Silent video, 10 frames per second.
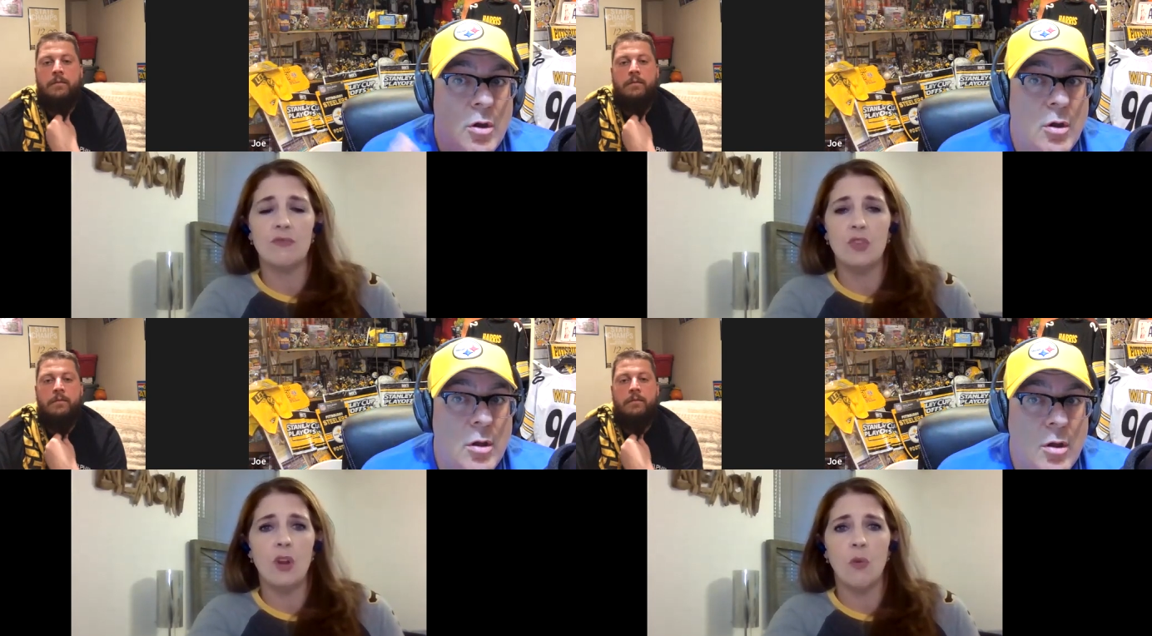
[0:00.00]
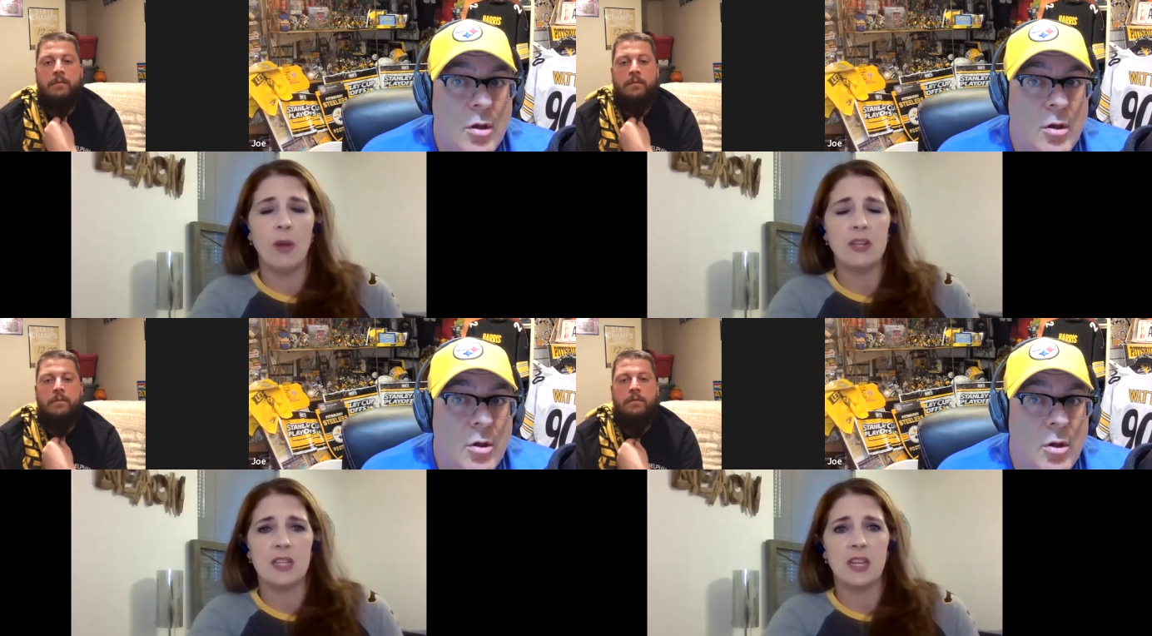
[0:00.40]
Speaker 1: you know
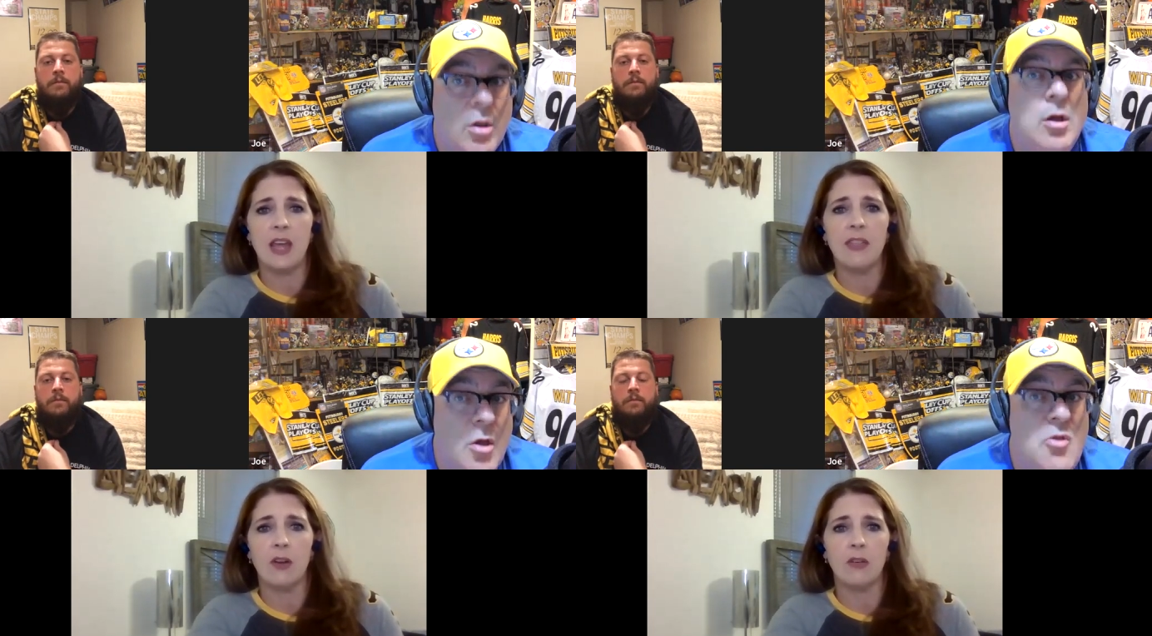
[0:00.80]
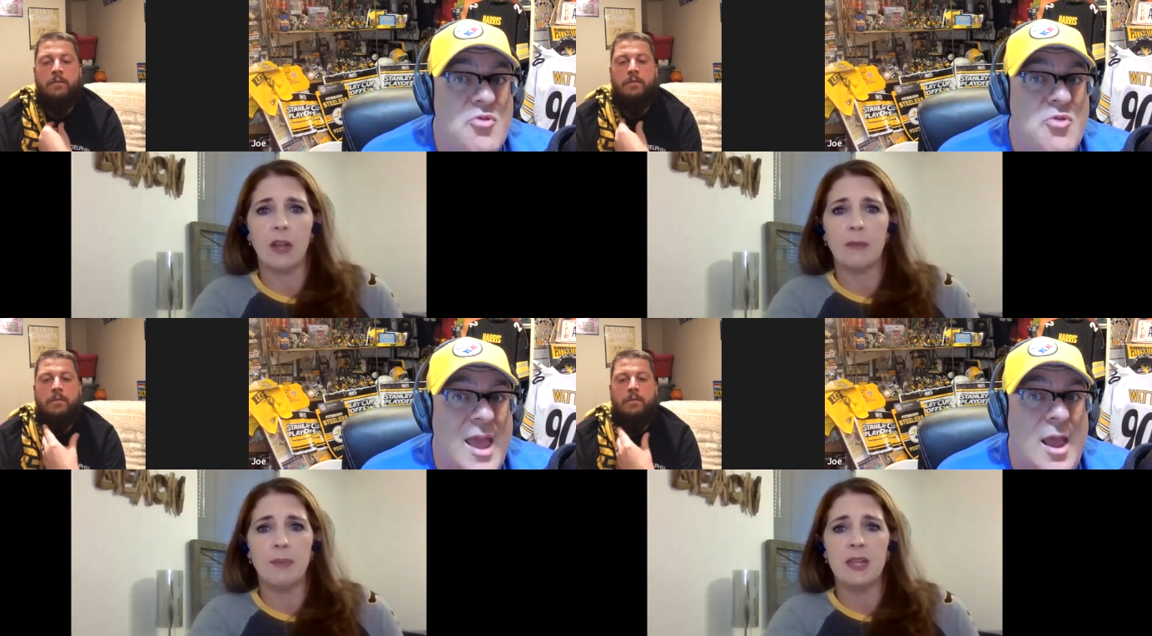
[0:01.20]
what together.
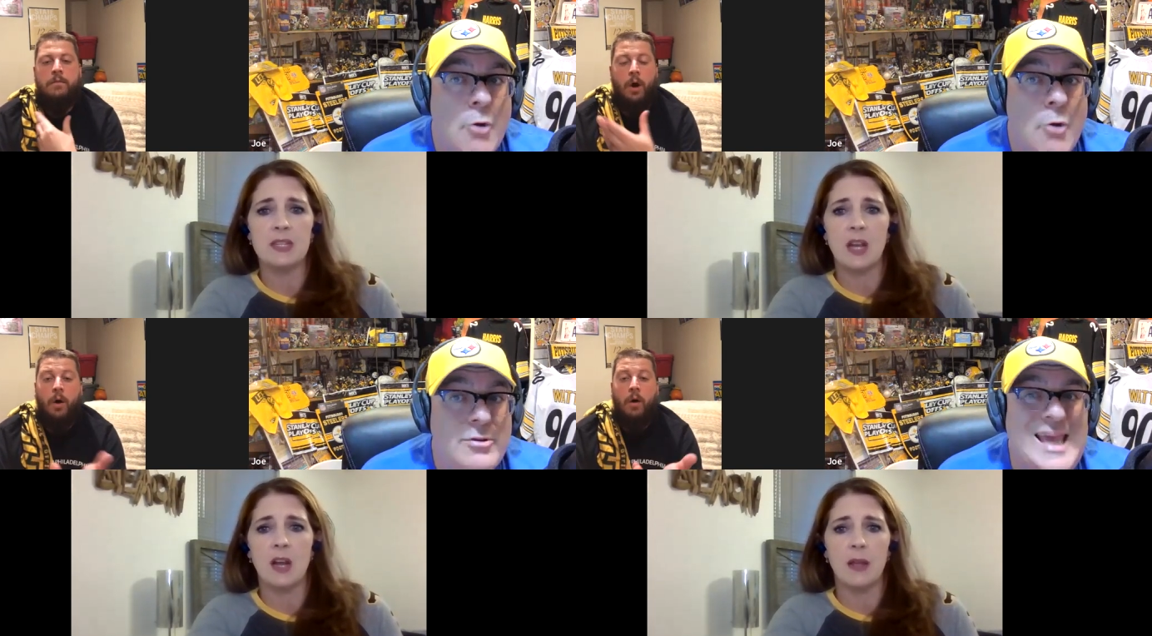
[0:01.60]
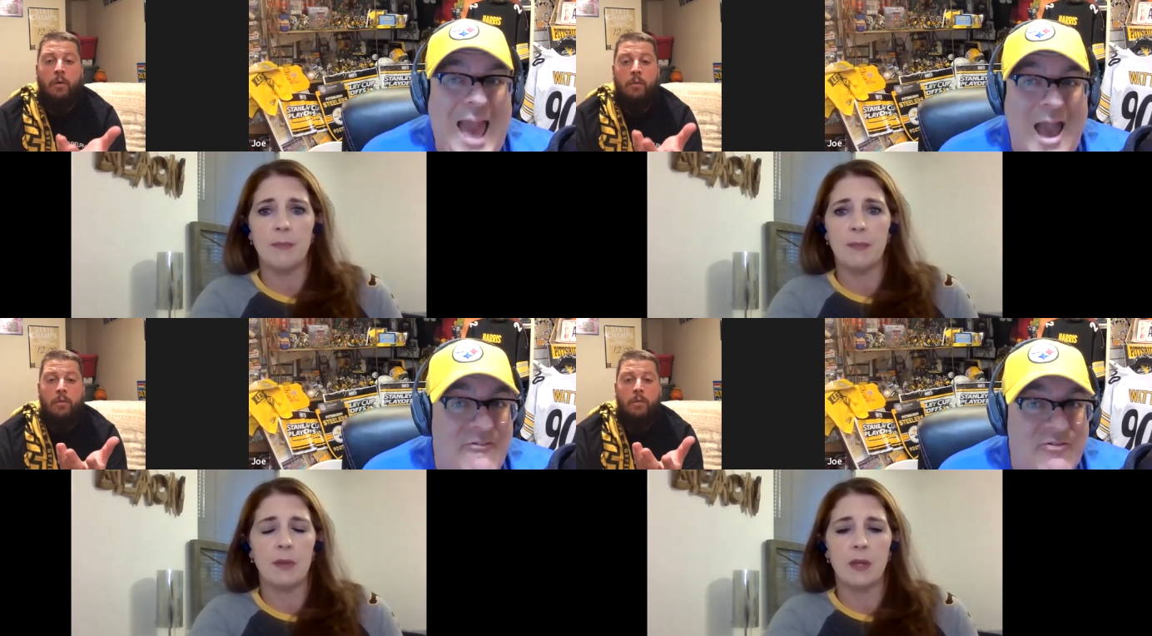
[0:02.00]
Like, they already oh.
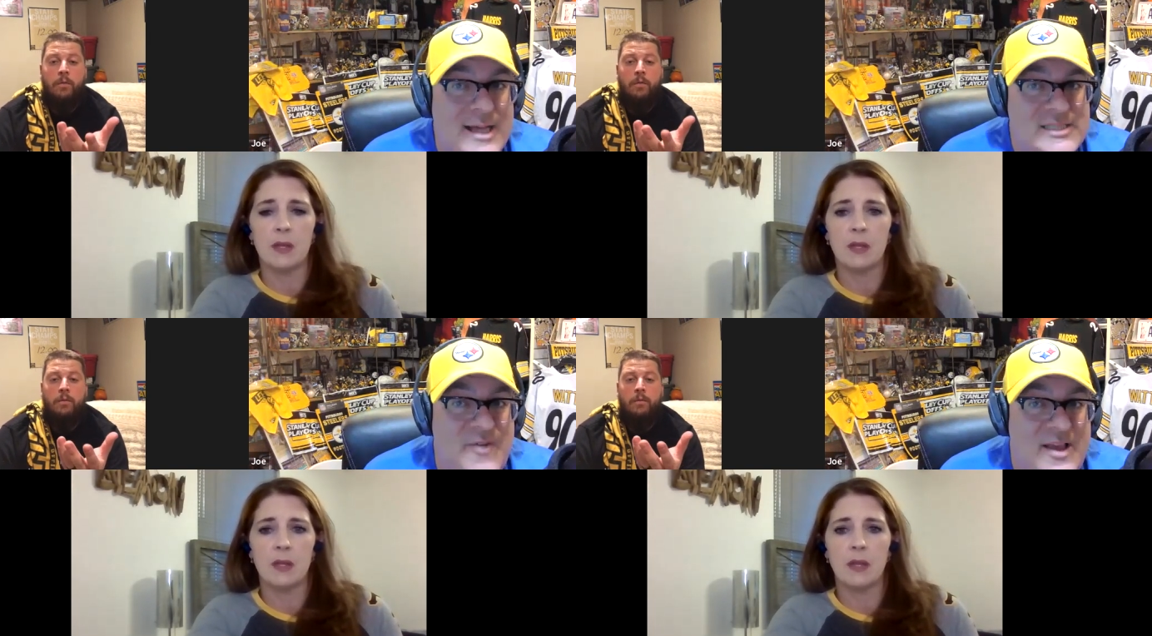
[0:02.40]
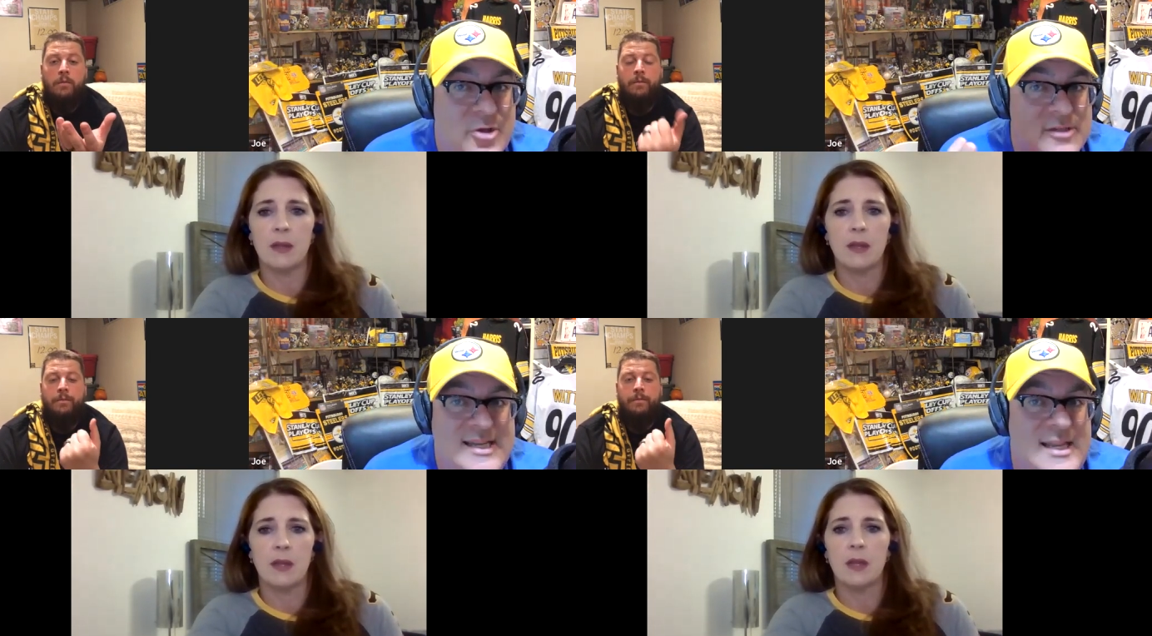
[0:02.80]
have
Speaker 2: lost faith
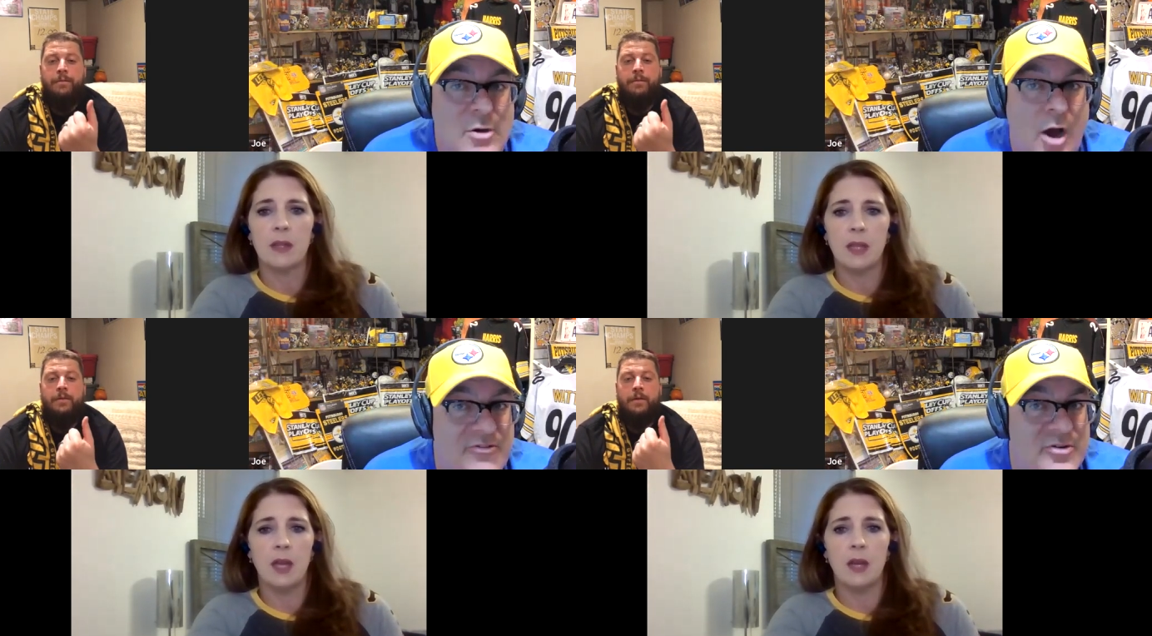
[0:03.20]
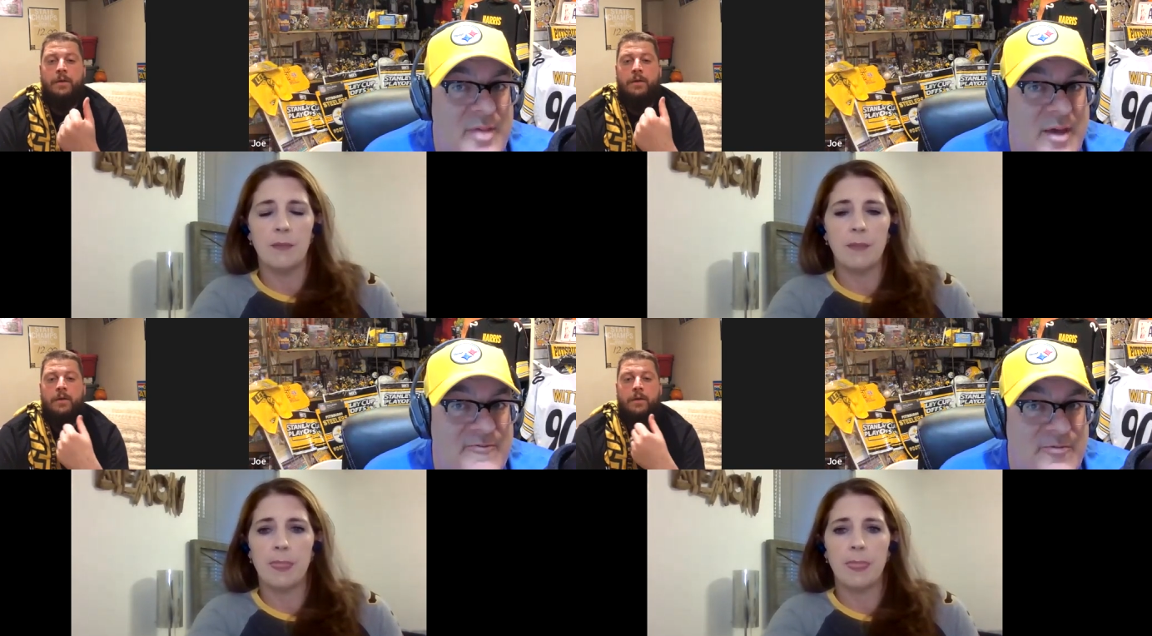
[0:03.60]
because they didn't offer yeah. him
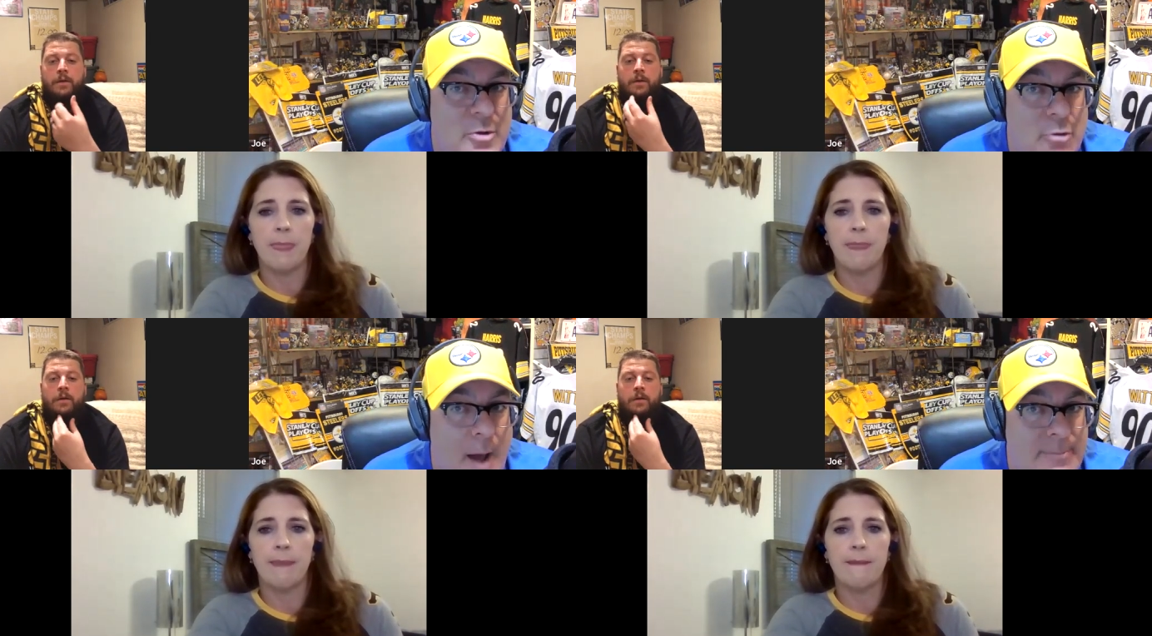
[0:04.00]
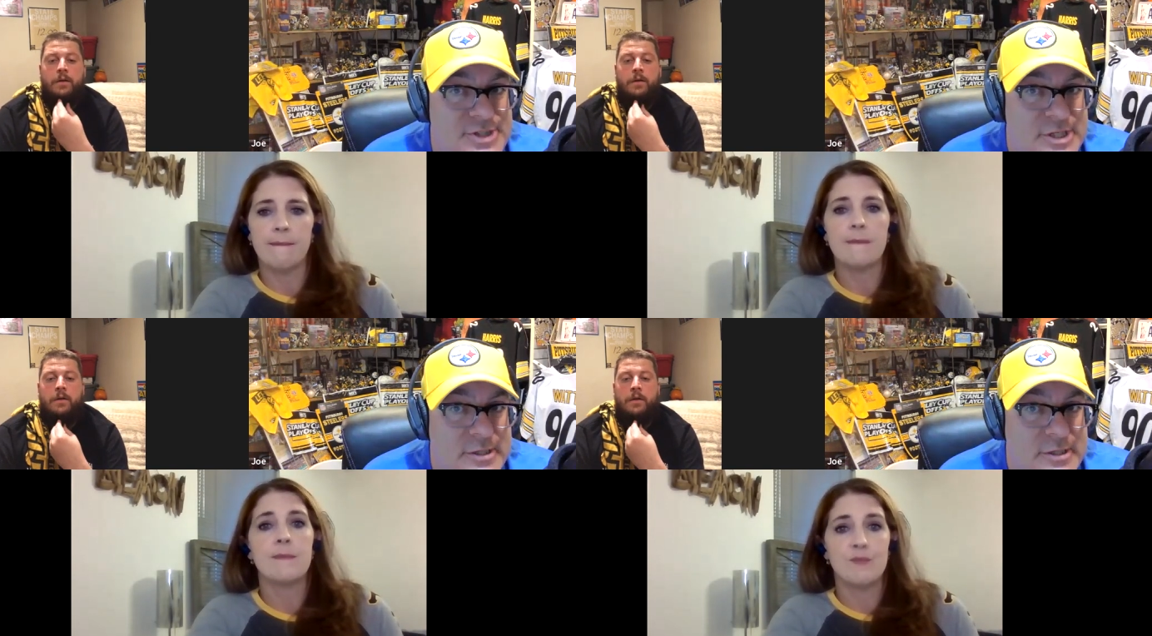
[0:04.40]
that fifth year
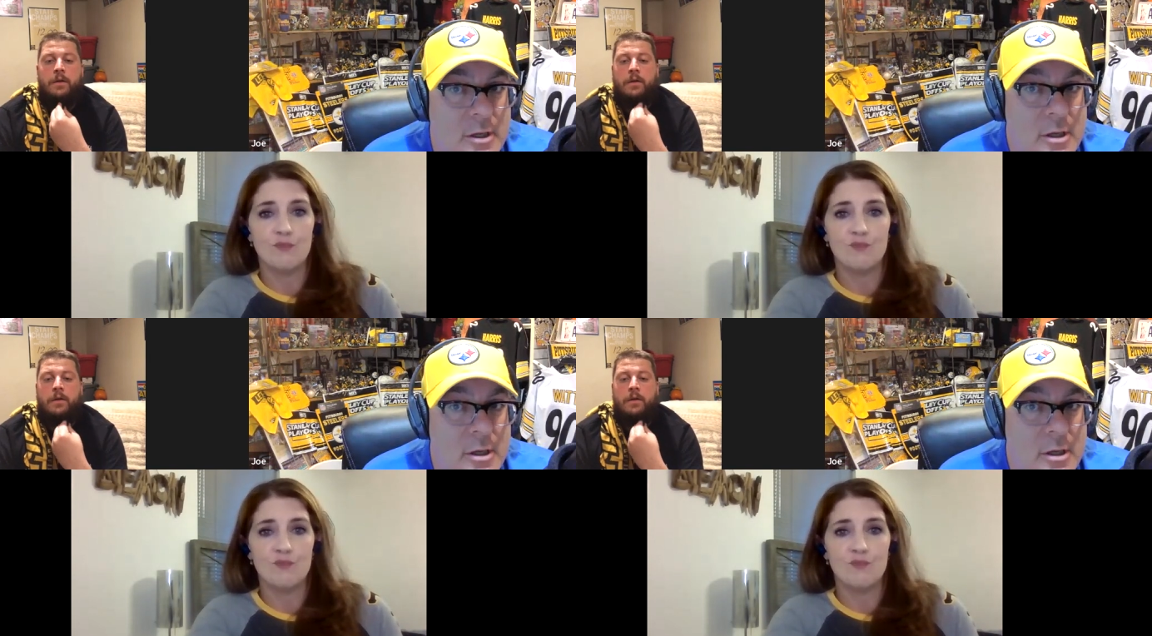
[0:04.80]
option.